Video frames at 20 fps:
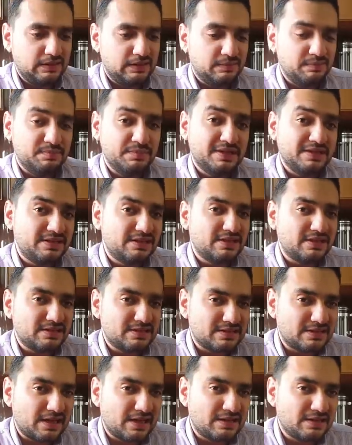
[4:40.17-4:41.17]
The mids are
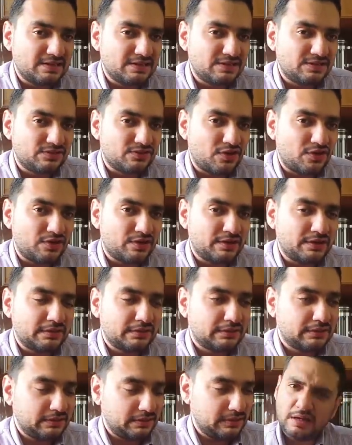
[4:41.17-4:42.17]
slightly stronger.
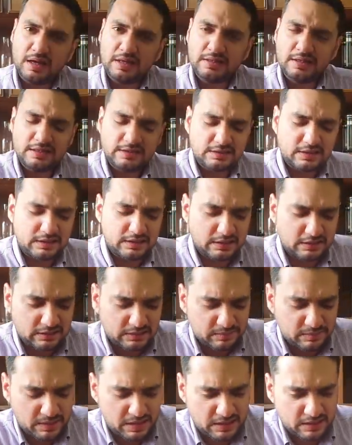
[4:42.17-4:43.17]
That's, I think,
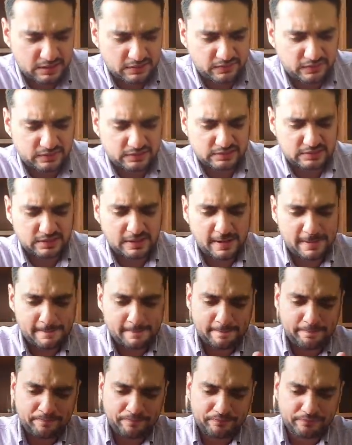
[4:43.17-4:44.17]
the main difference.
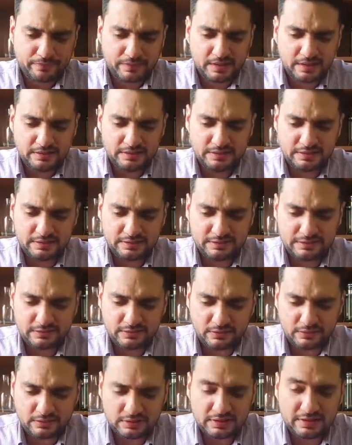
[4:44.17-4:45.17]
This is
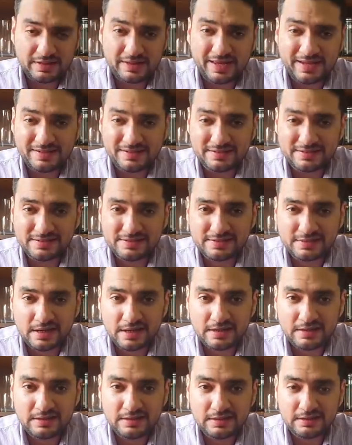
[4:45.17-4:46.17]
on the lighter
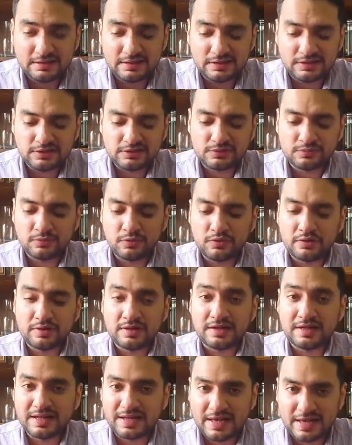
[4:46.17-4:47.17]
side. There is more
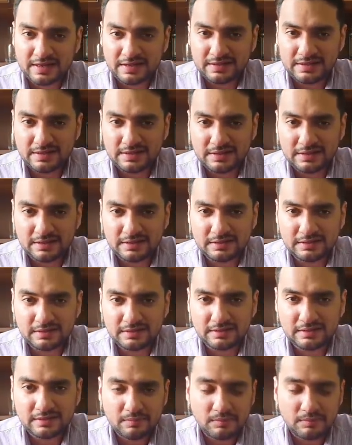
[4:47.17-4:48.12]
clarity in it.